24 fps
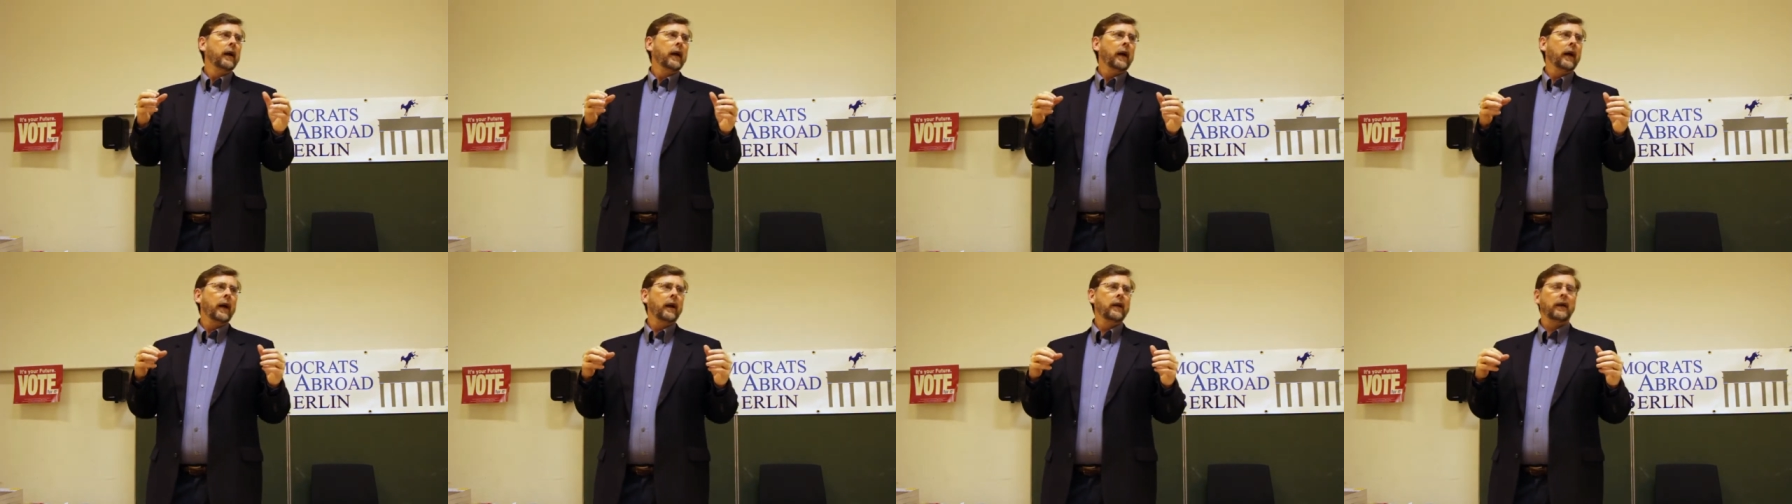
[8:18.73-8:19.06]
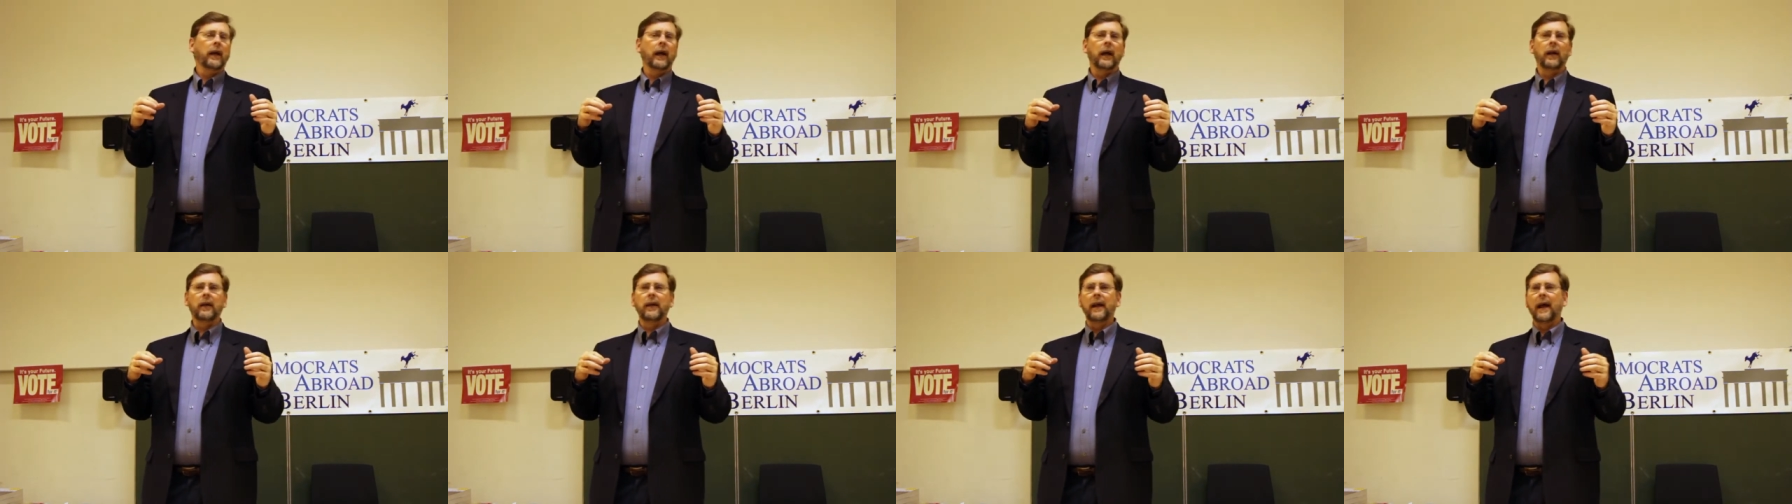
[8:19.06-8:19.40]
And,
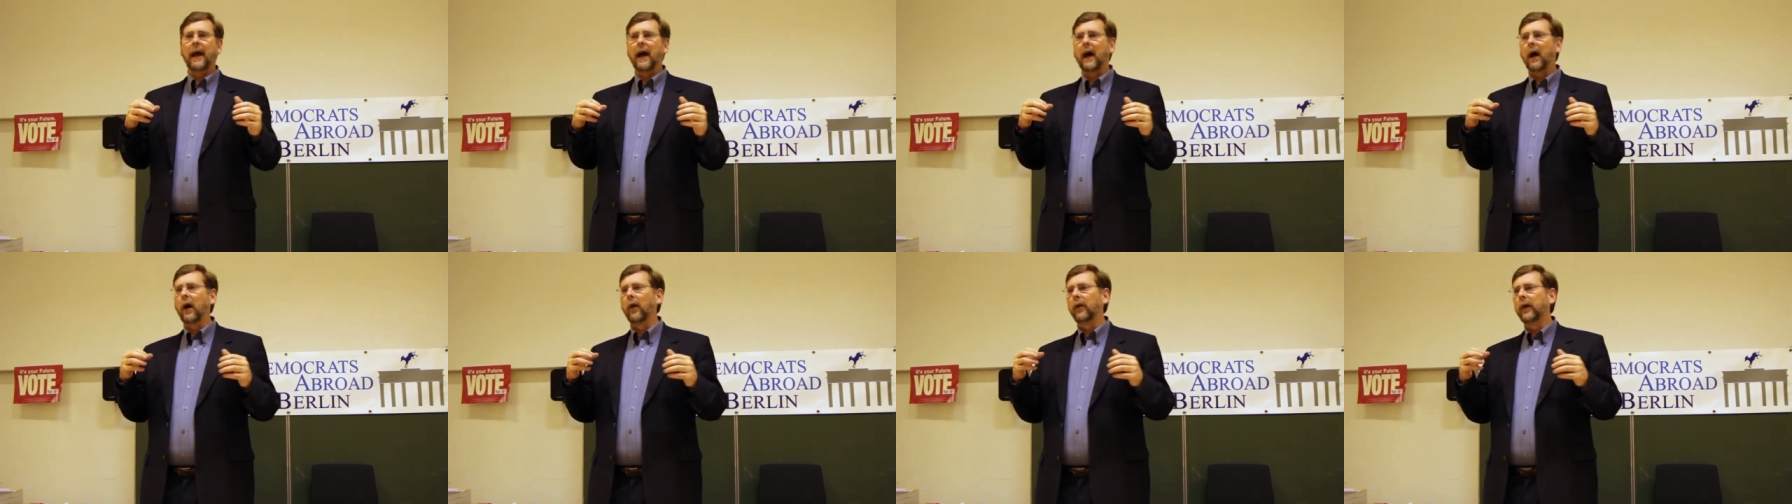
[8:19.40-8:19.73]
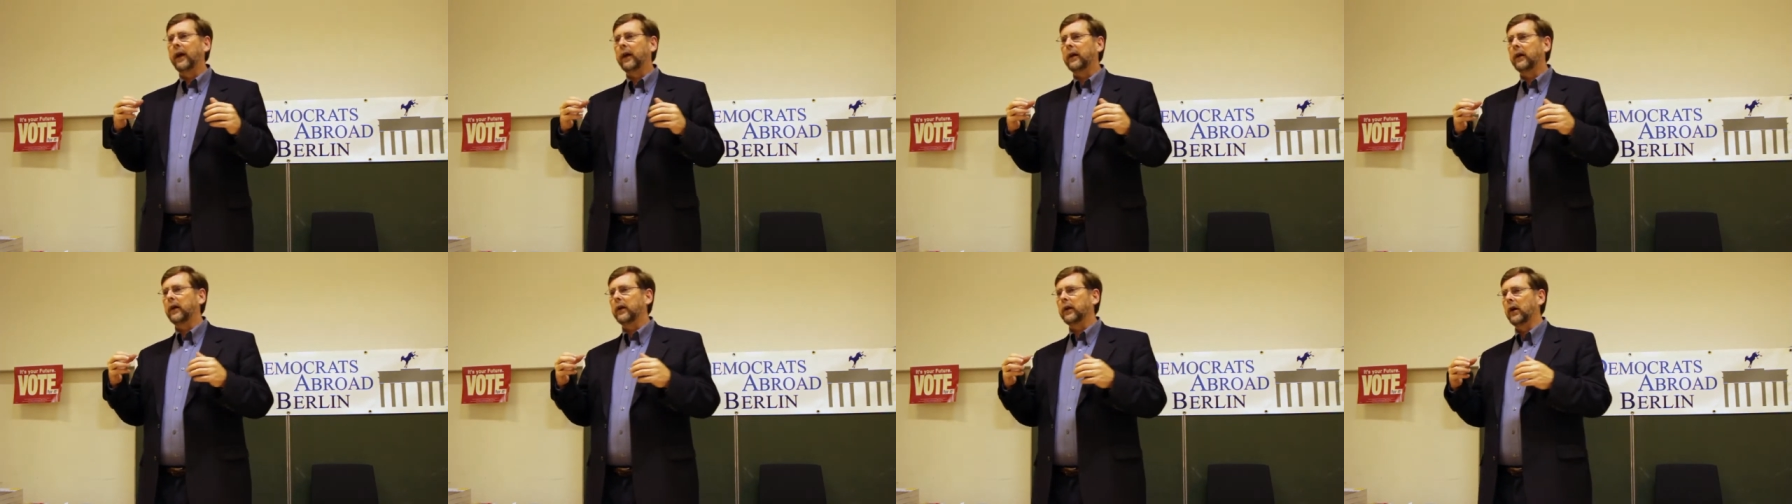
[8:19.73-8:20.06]
and now
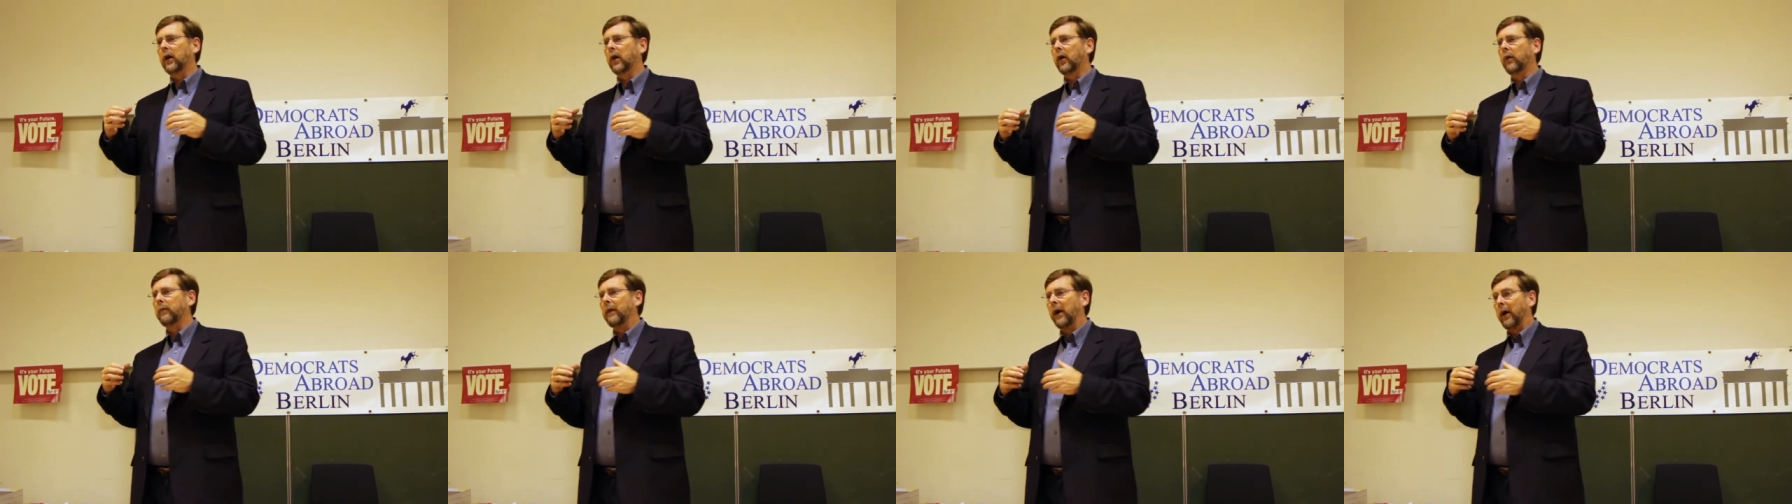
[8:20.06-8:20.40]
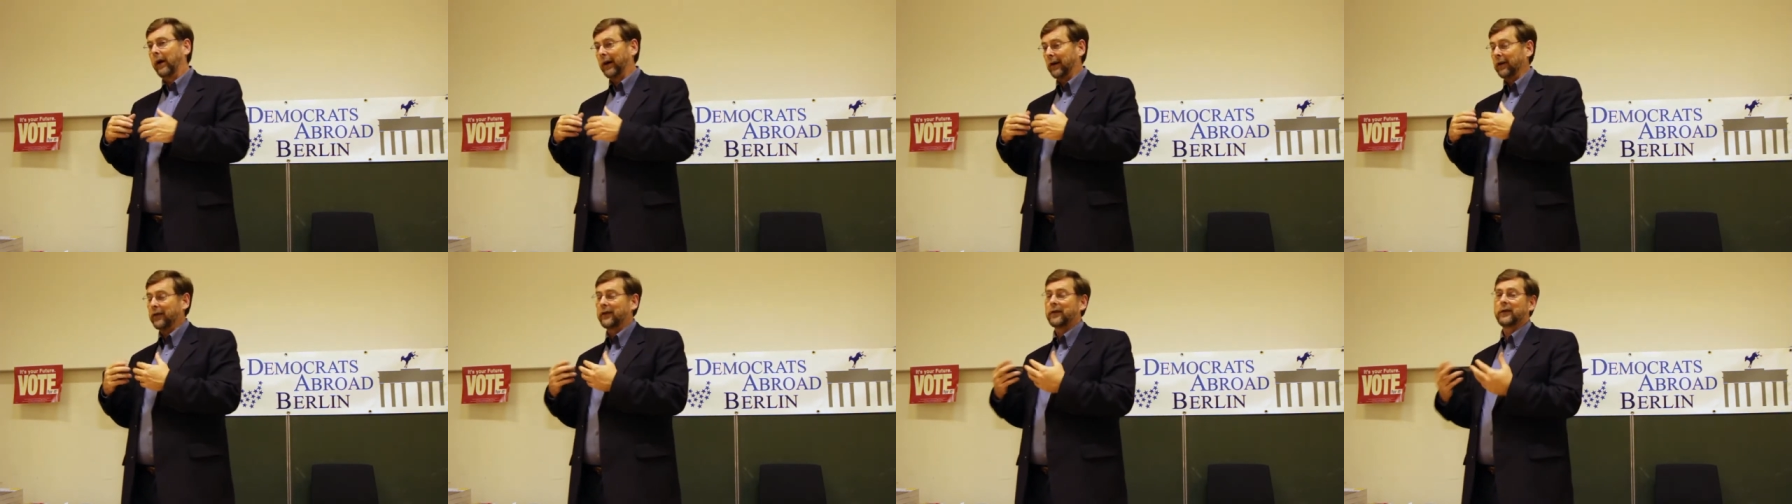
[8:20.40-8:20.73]
that, you know,
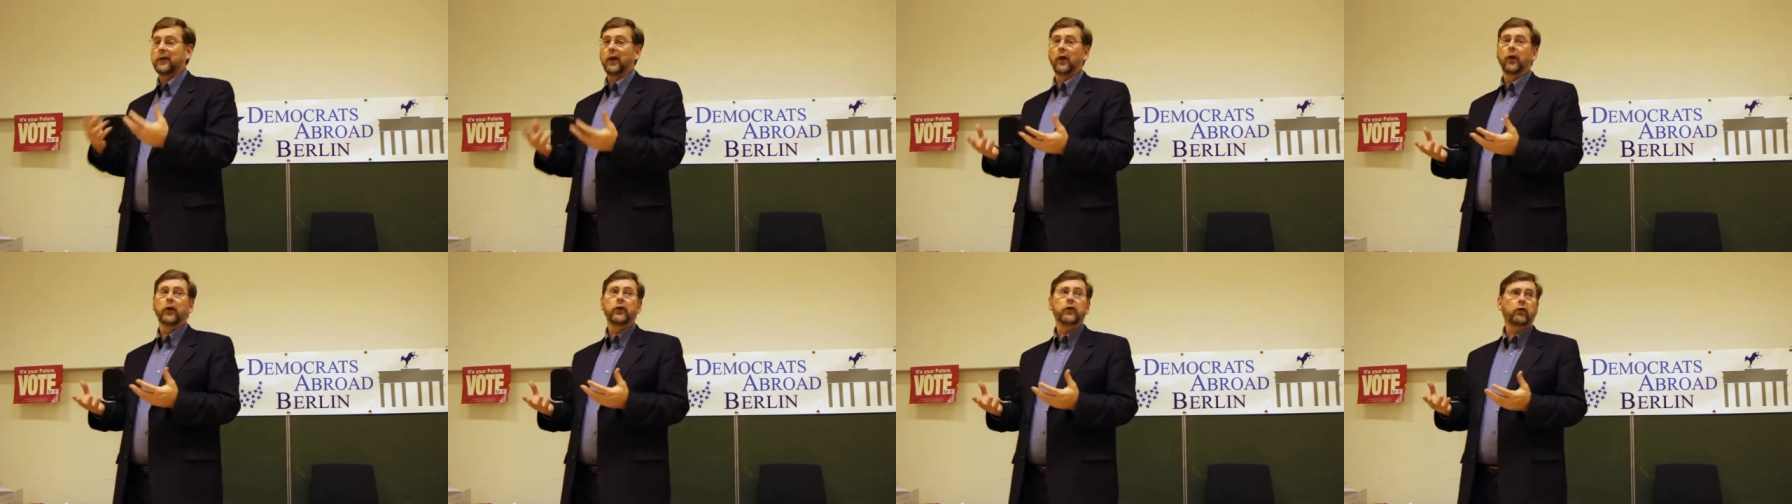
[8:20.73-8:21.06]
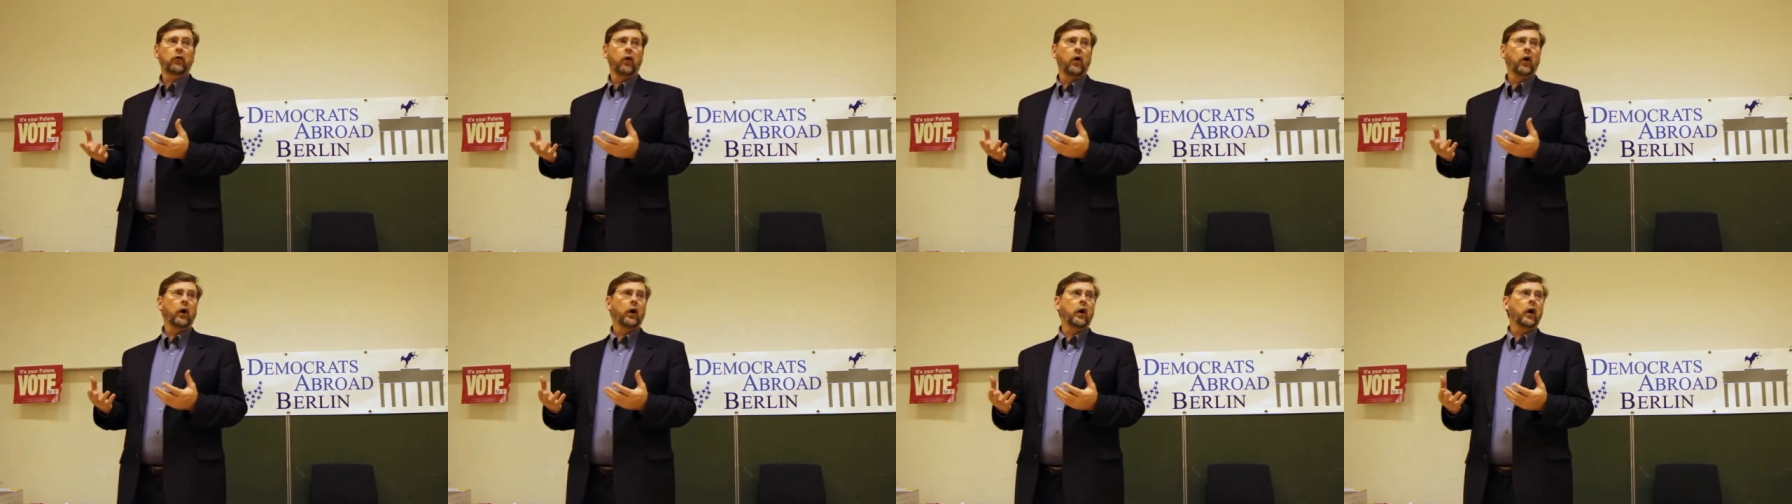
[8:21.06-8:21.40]
America is still a
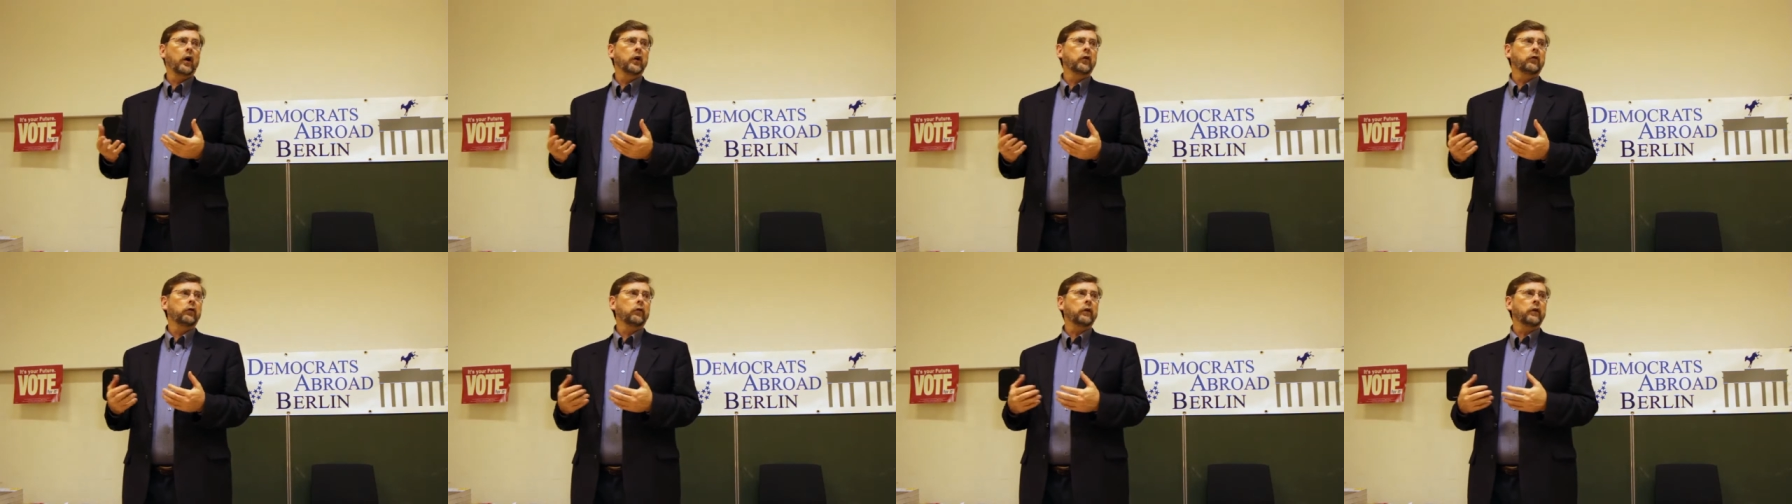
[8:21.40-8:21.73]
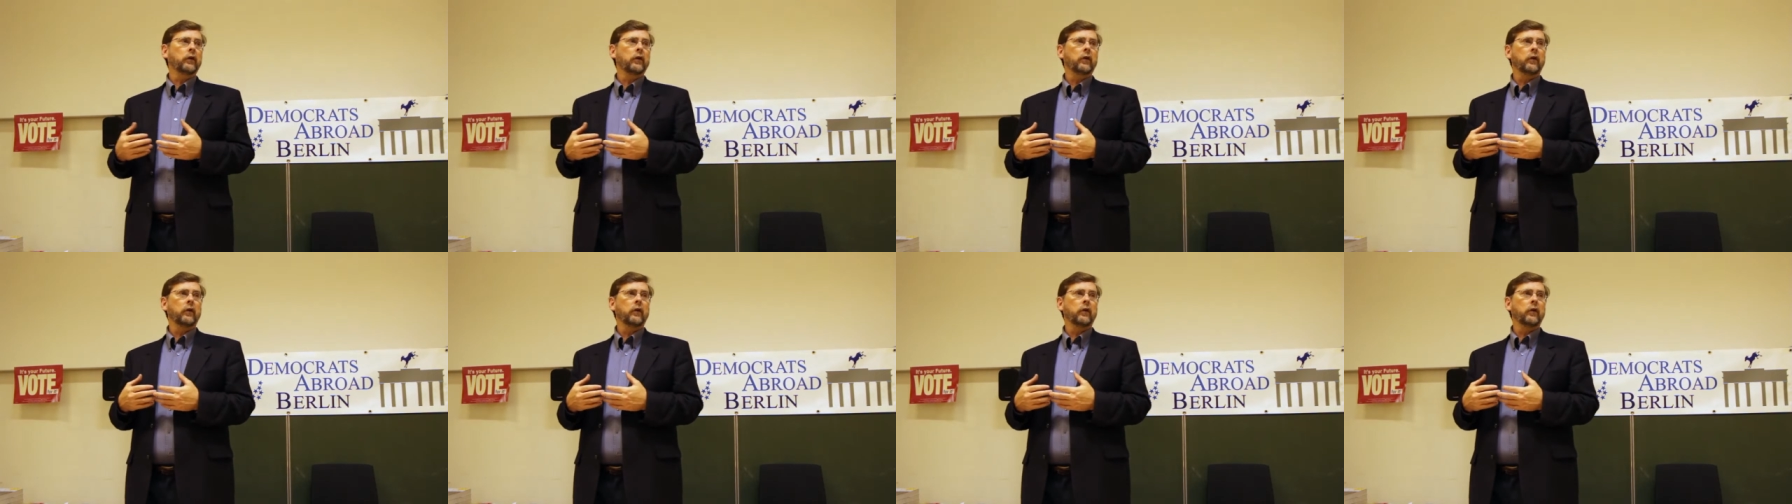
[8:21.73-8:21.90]
strong country